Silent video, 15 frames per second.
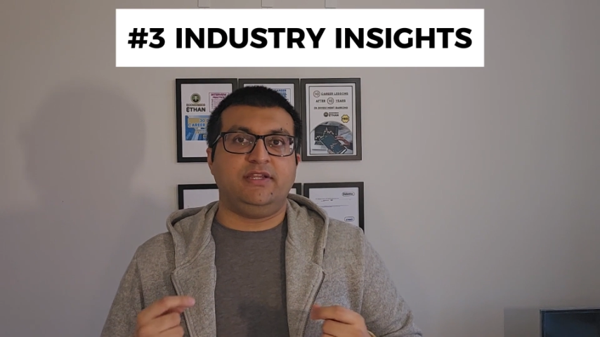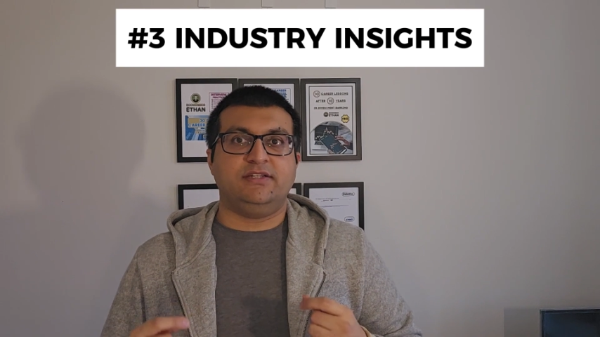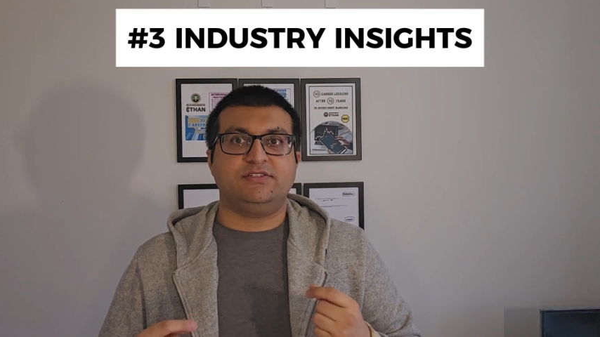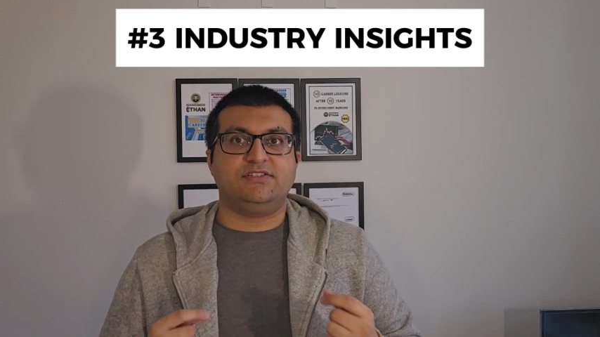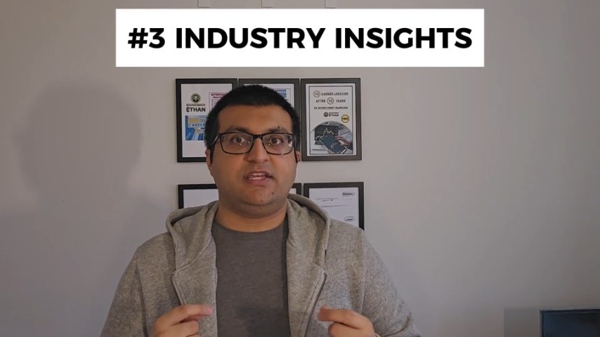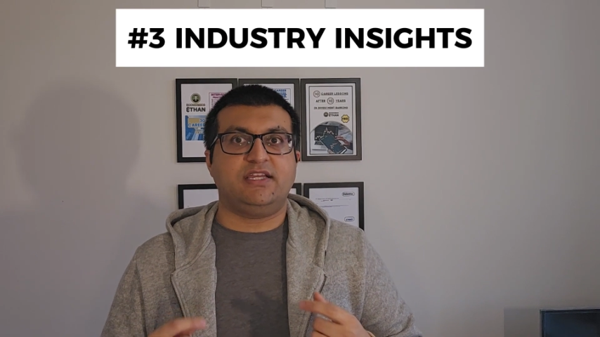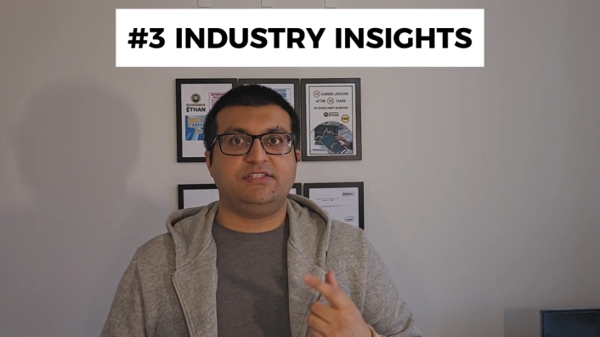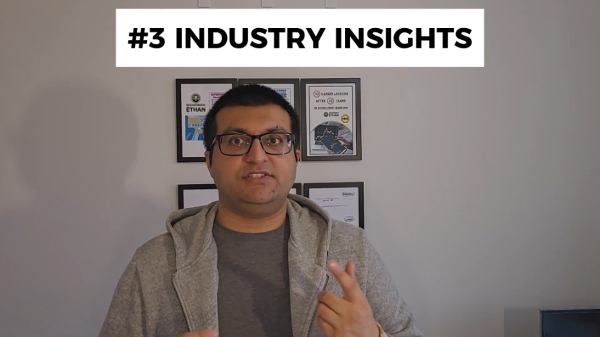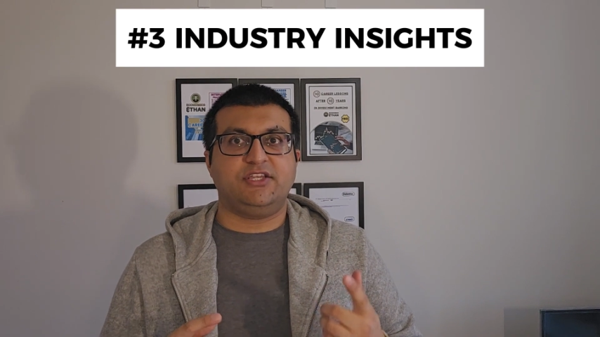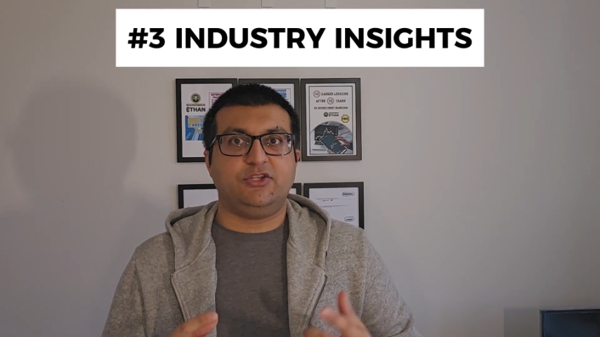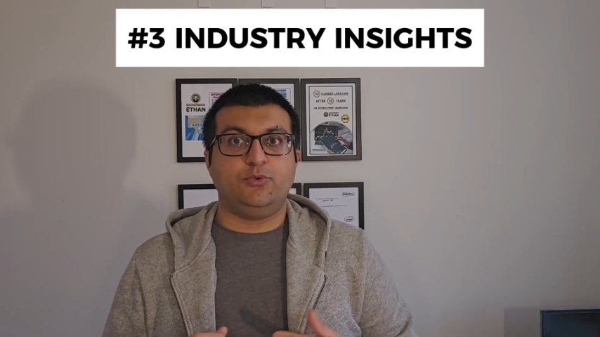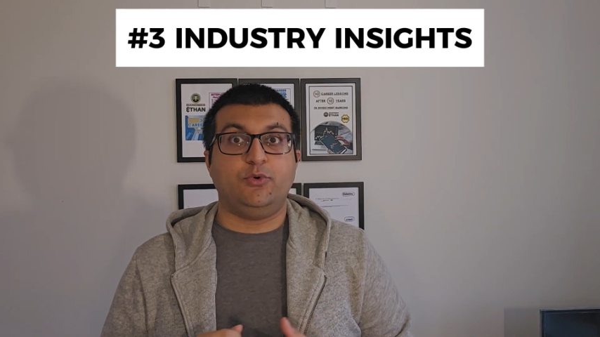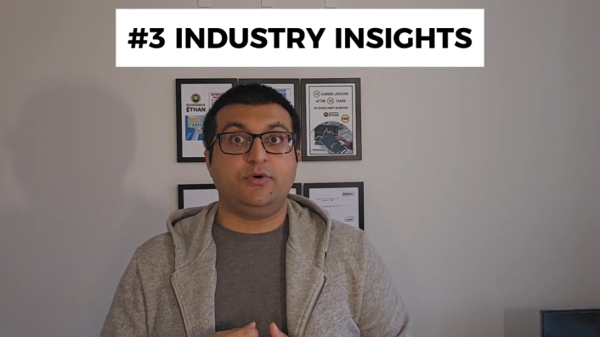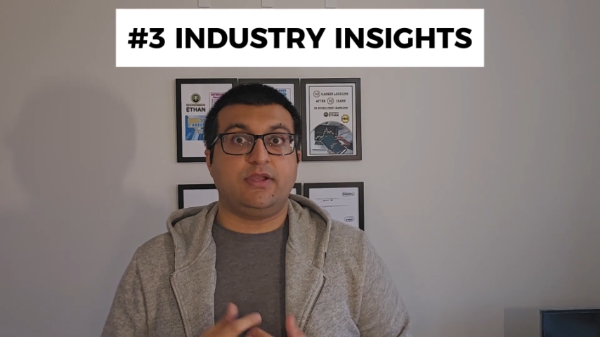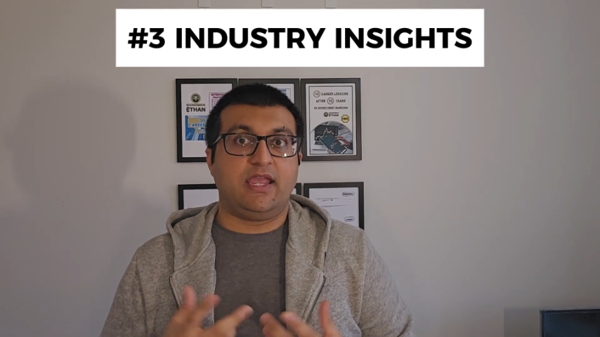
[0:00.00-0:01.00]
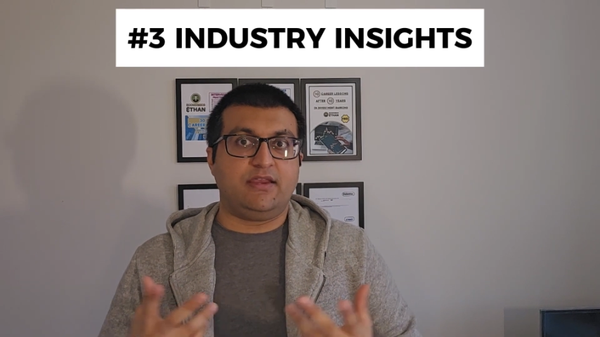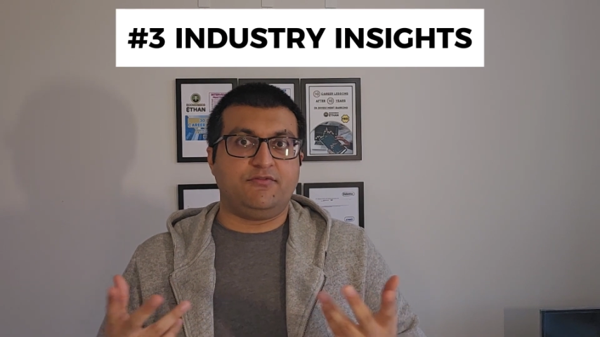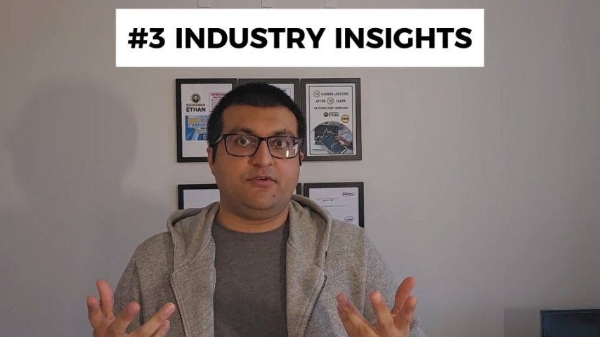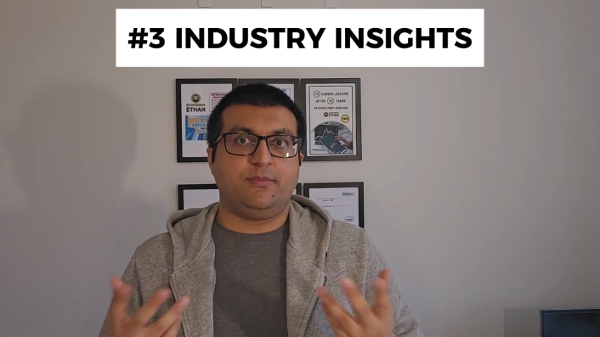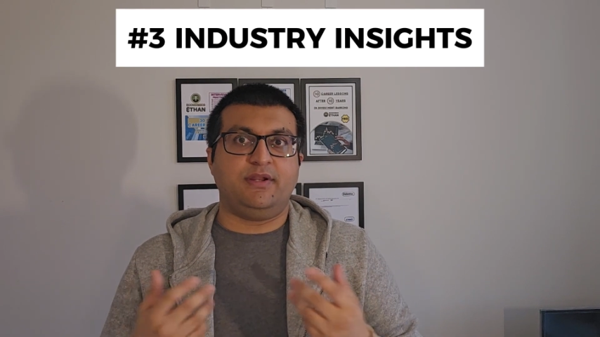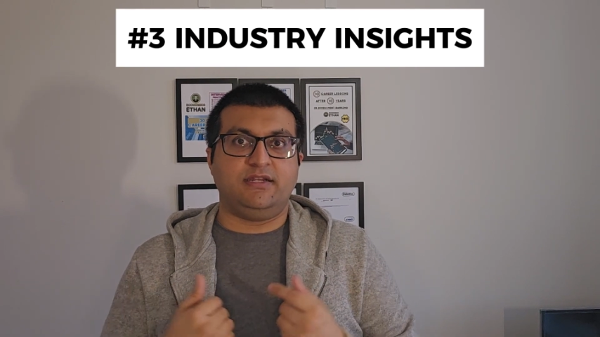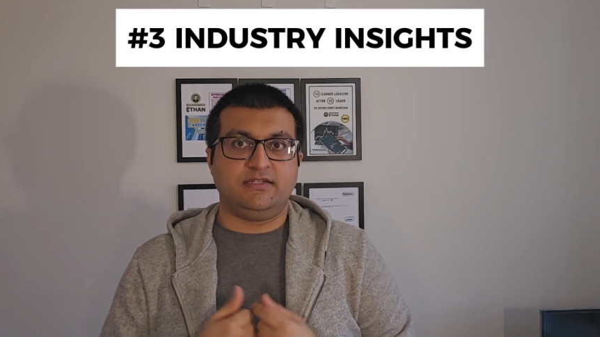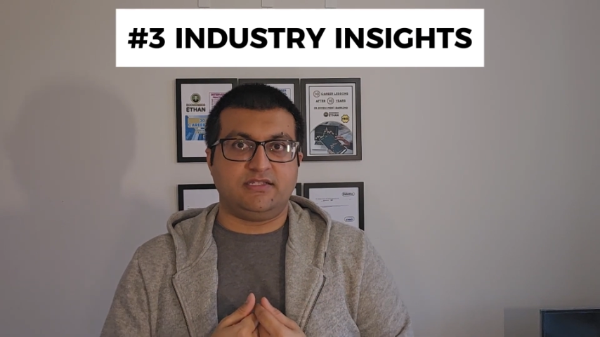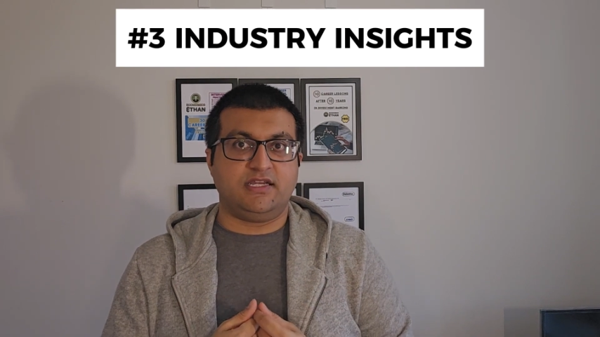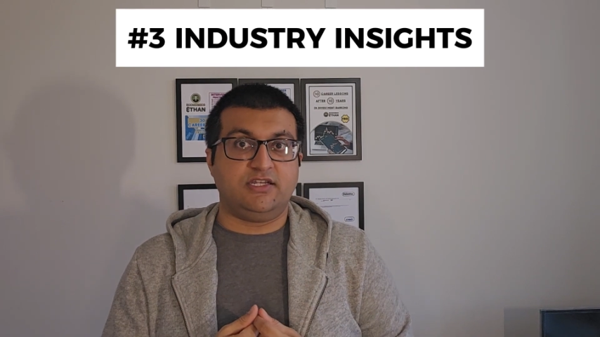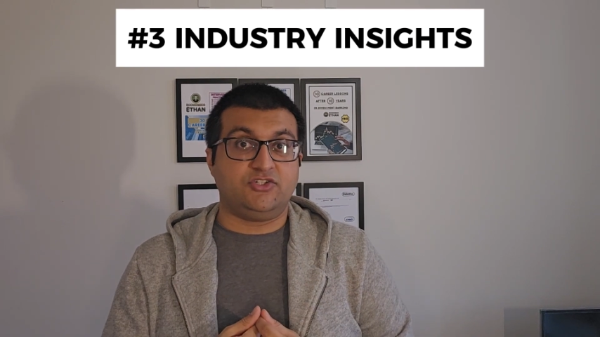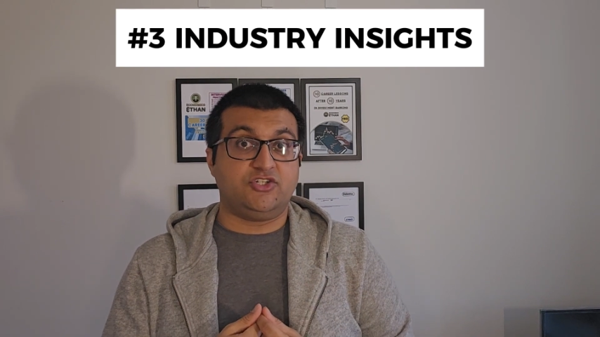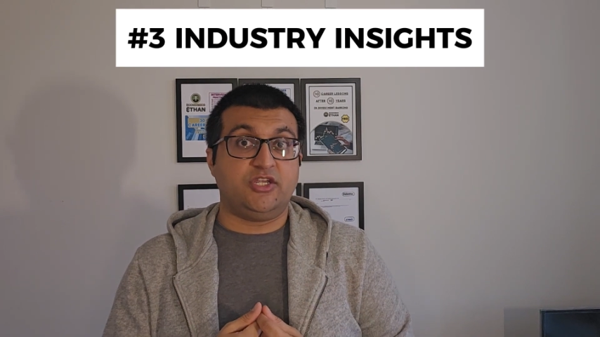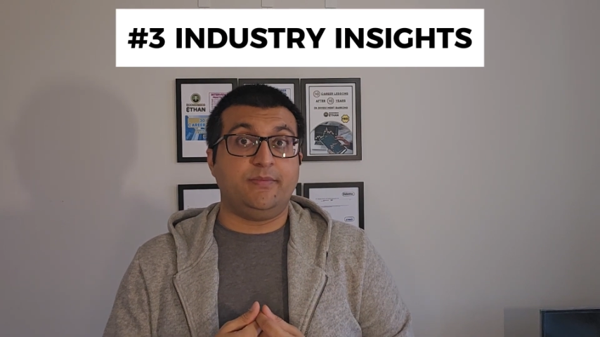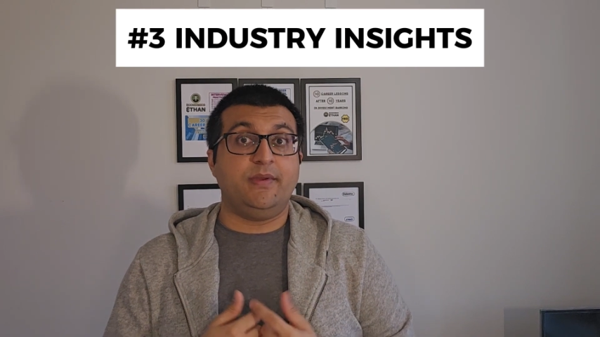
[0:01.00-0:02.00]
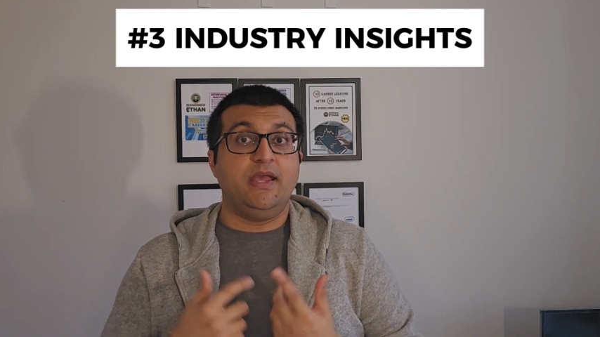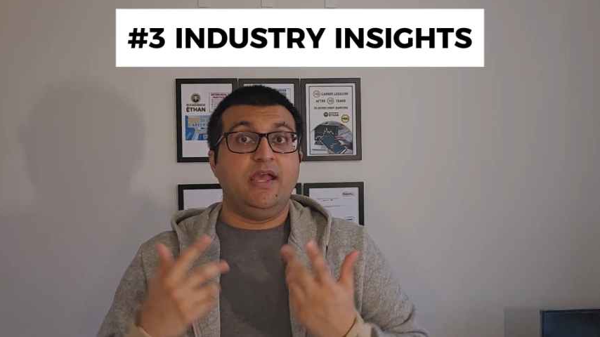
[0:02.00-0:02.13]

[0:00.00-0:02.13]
insights that you will gain from an internship